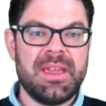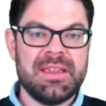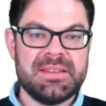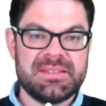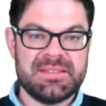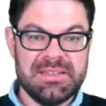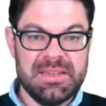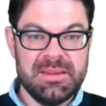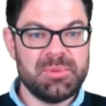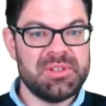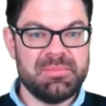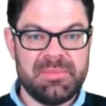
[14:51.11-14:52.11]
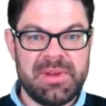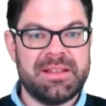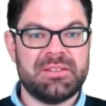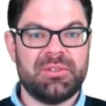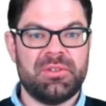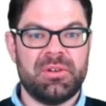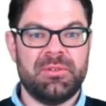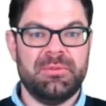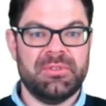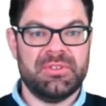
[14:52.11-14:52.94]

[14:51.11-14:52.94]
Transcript: a steep demand curve,